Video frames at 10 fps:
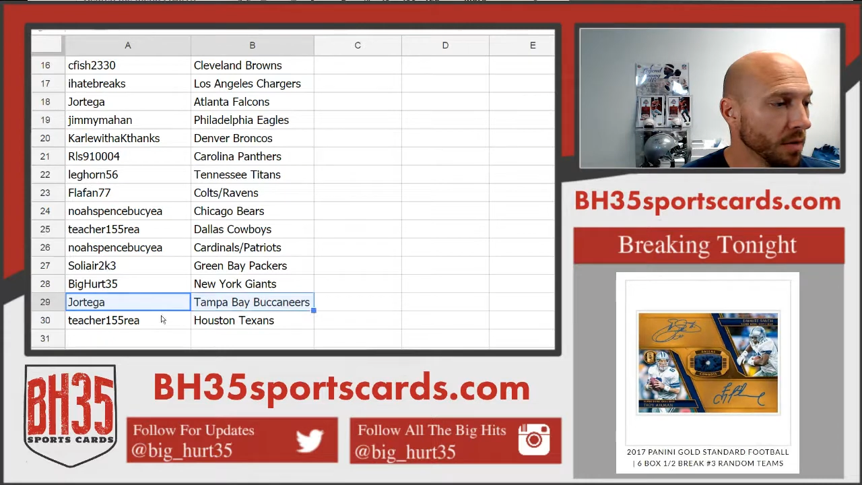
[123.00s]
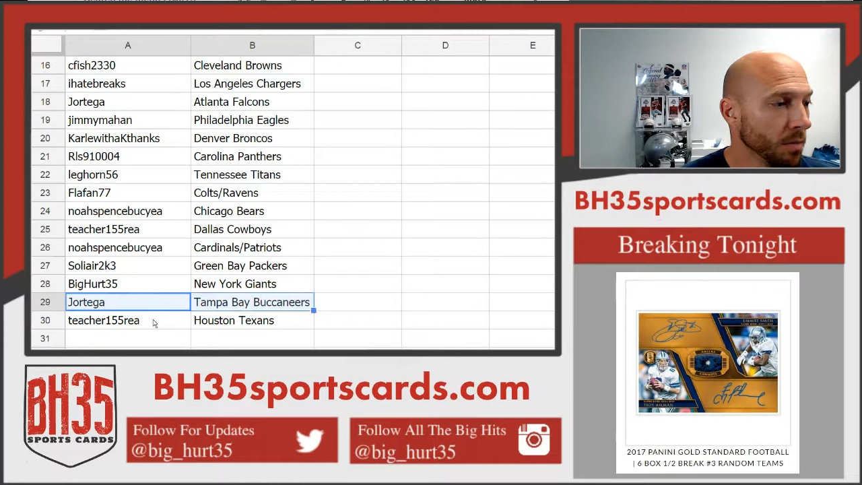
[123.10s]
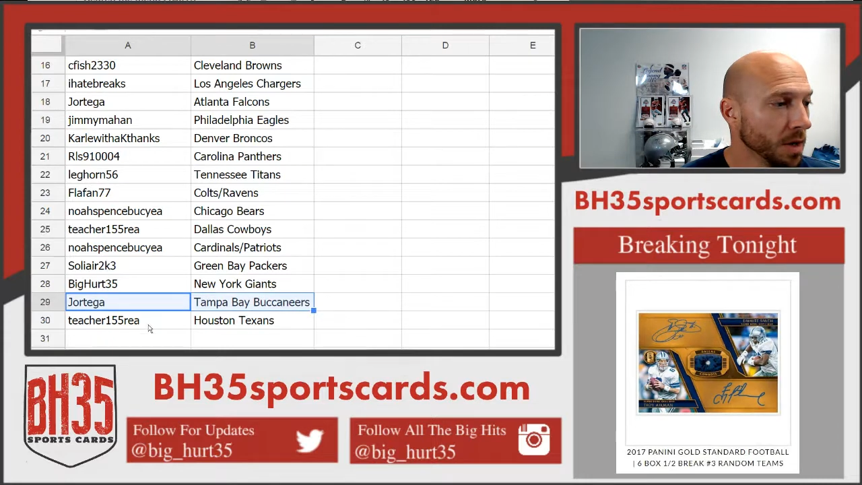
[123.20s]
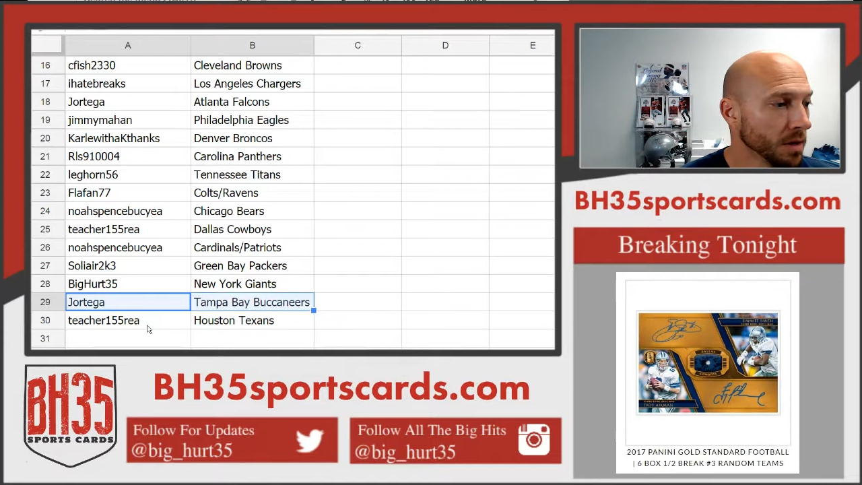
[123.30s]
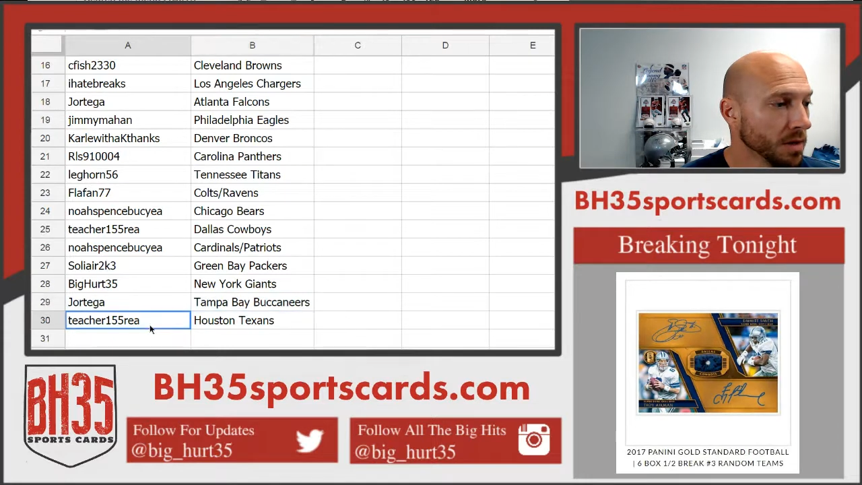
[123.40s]

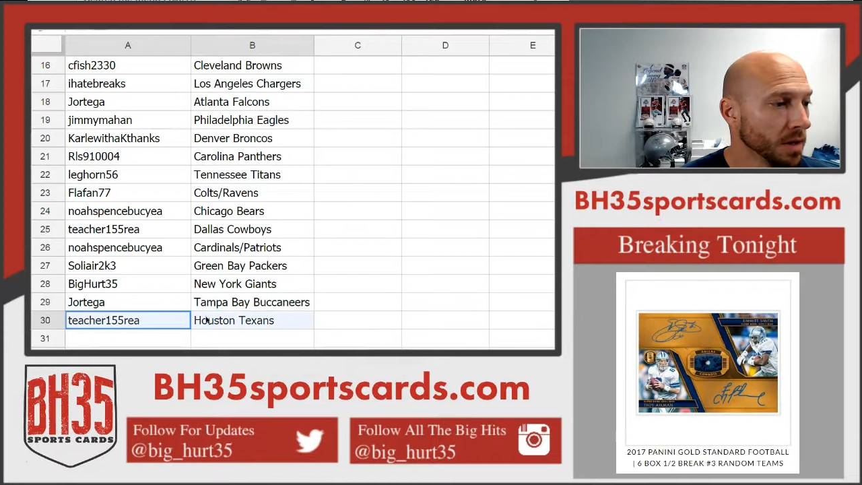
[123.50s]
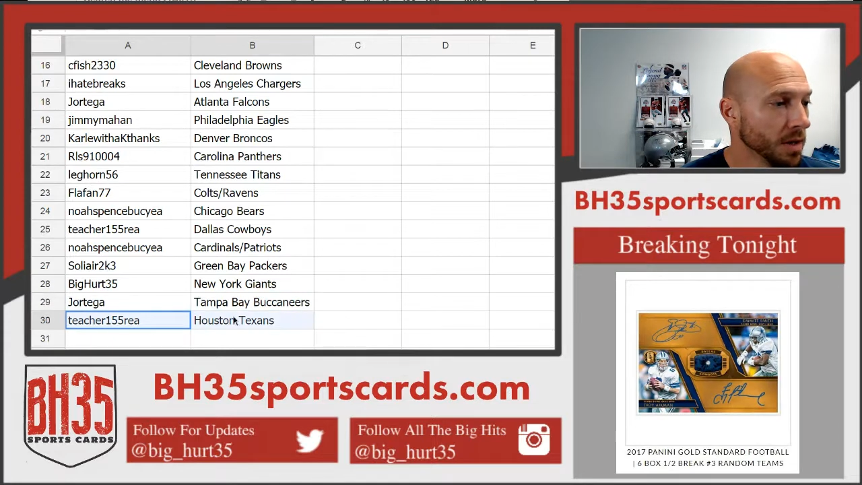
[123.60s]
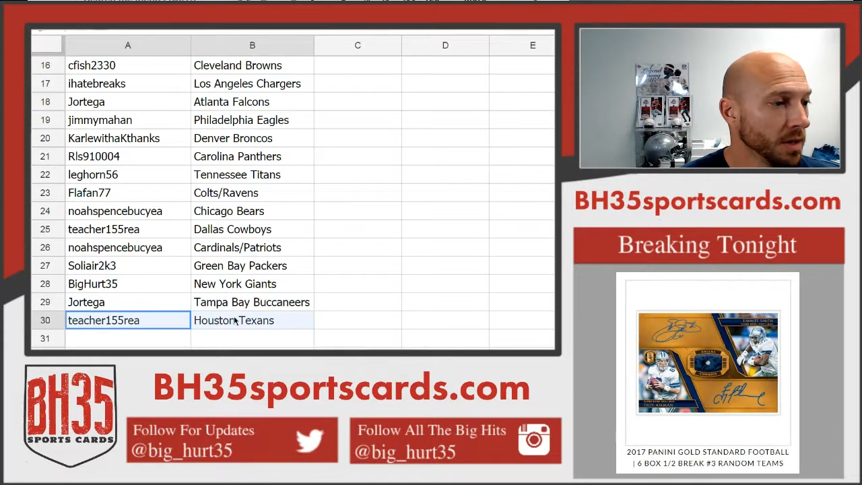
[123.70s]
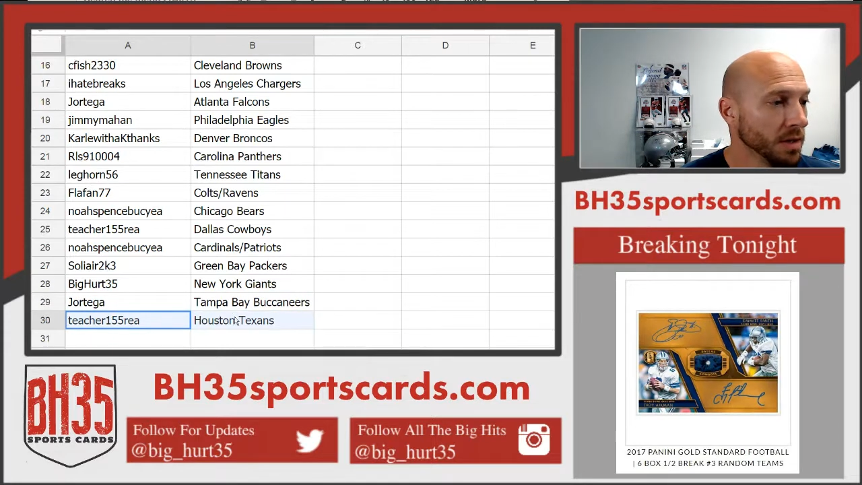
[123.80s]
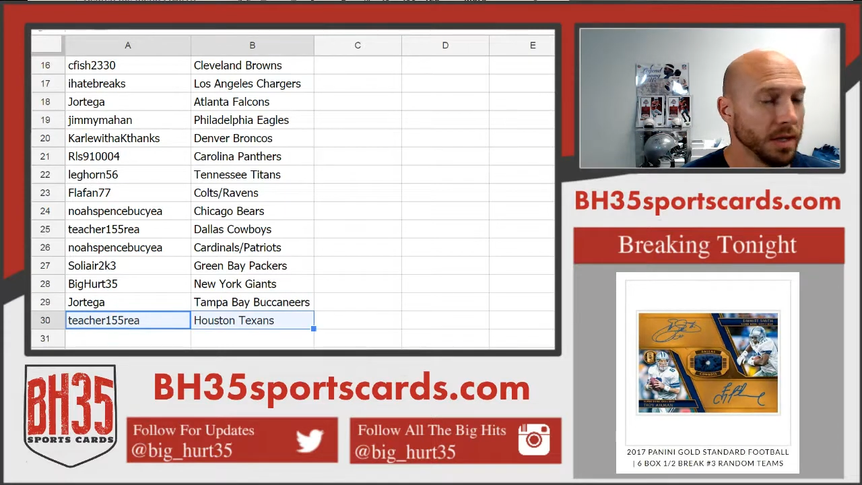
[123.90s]
Bucks,
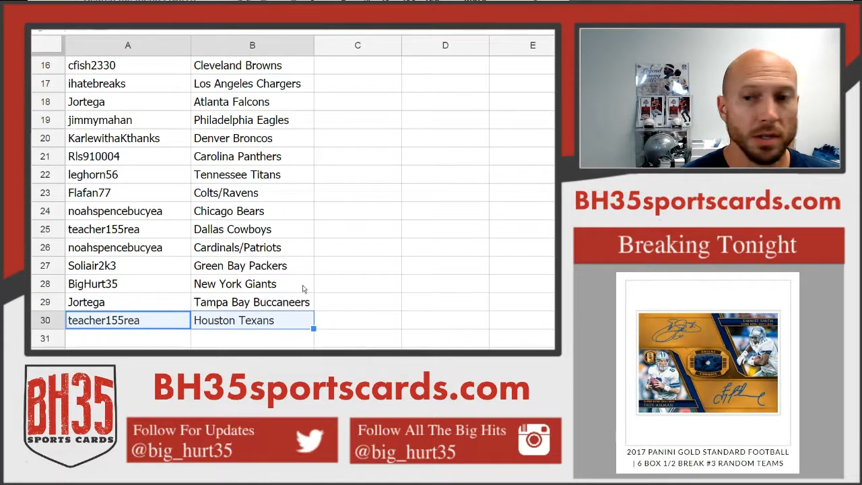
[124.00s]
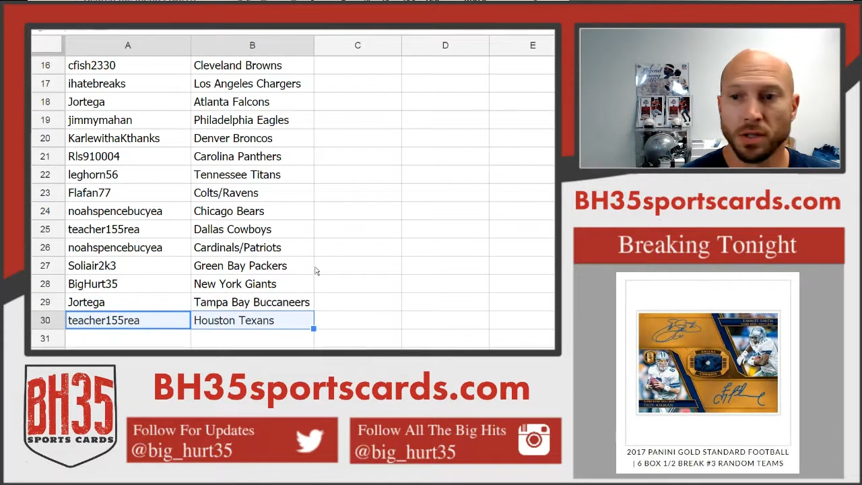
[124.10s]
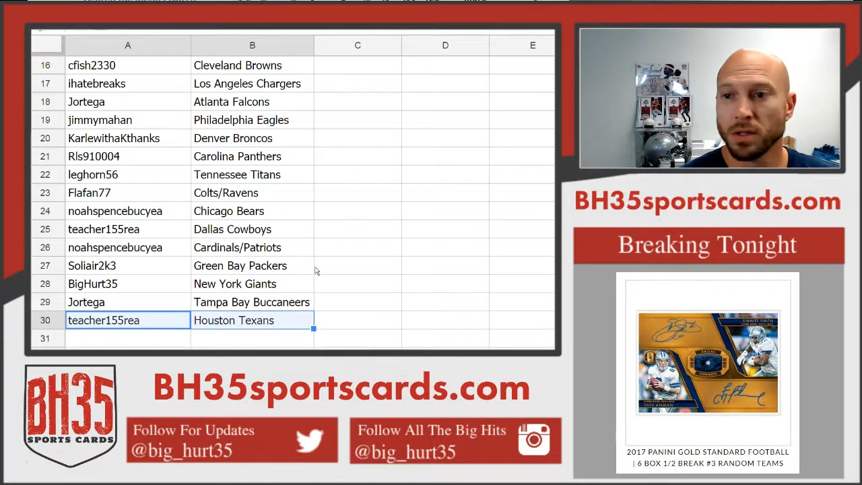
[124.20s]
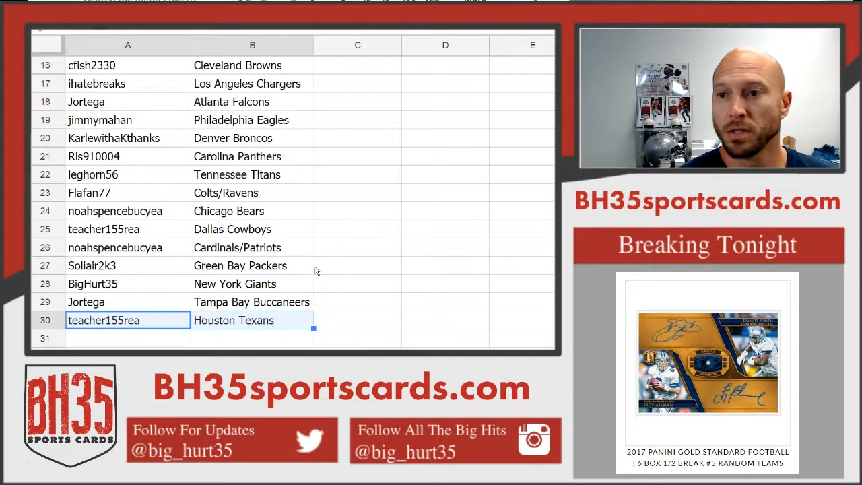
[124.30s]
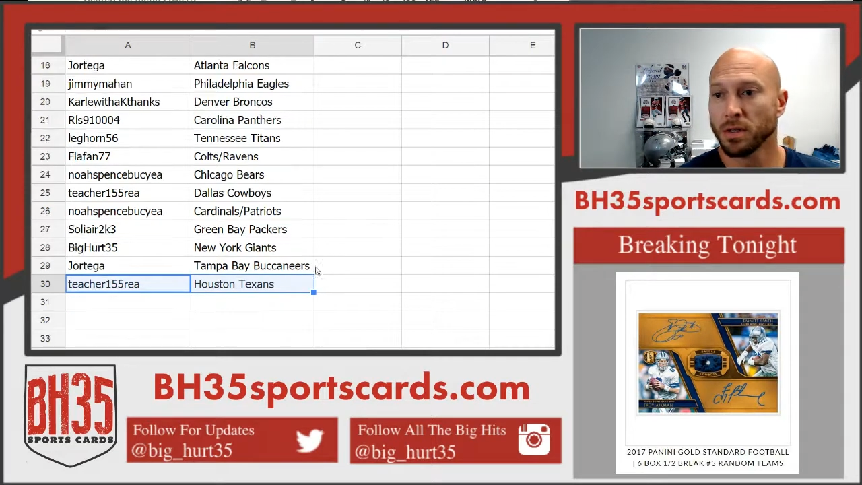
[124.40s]
and Teacher,